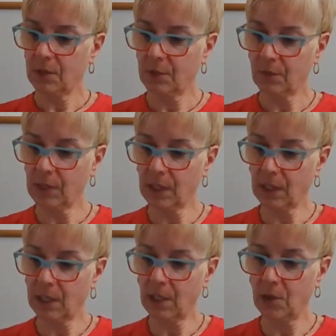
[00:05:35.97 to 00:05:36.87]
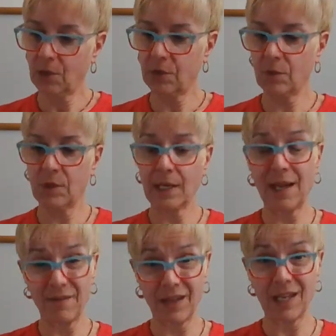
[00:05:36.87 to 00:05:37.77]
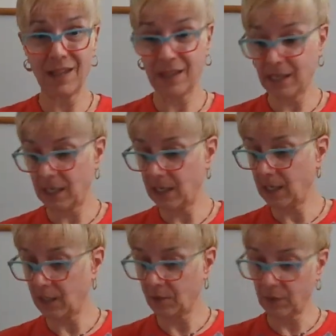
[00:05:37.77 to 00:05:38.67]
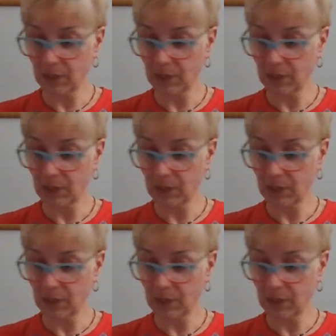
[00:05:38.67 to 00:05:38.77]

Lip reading: So really, your zoo can have anything in it. It's